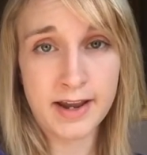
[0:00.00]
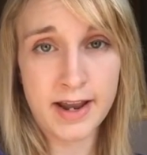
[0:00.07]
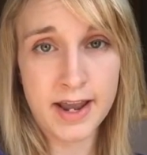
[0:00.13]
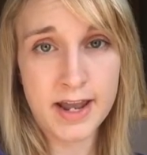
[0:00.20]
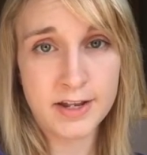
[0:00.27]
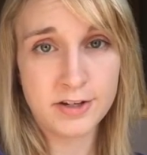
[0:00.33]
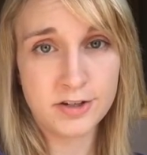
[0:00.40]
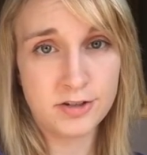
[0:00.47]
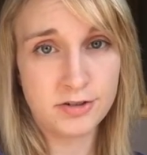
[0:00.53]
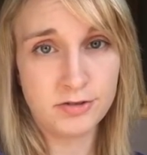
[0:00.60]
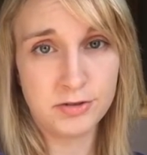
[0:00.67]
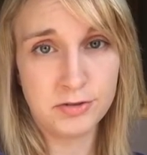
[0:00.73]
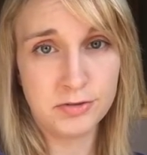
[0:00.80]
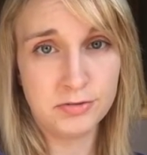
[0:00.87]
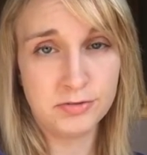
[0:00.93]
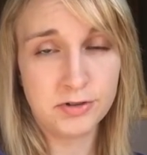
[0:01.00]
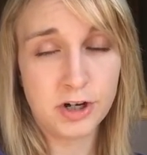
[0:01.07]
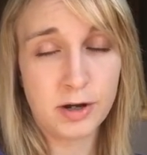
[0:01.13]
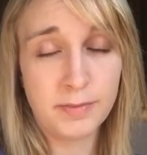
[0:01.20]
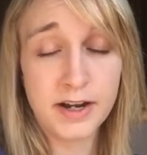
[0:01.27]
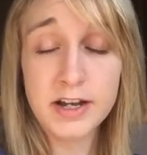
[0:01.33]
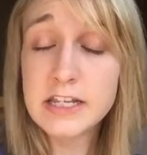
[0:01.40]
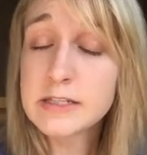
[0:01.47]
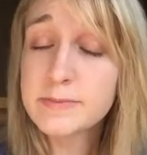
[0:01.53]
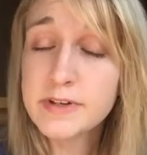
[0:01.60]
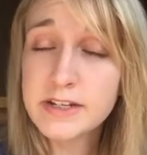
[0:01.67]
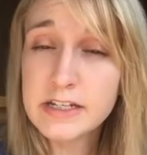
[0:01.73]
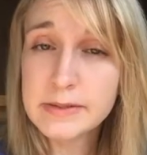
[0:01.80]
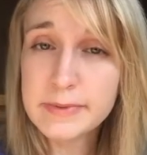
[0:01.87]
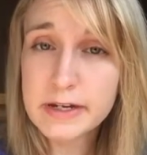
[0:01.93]
I had to call my
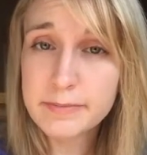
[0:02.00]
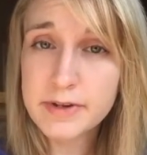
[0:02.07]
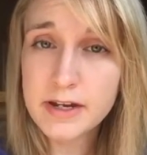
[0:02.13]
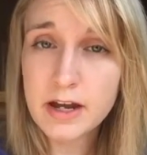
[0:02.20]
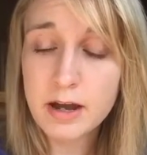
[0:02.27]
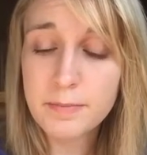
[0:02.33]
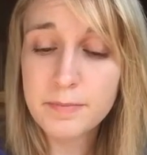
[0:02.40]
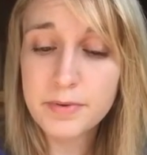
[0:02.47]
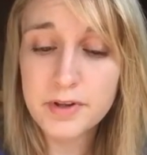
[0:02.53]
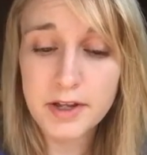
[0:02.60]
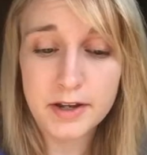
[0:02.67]
husband to pick me up.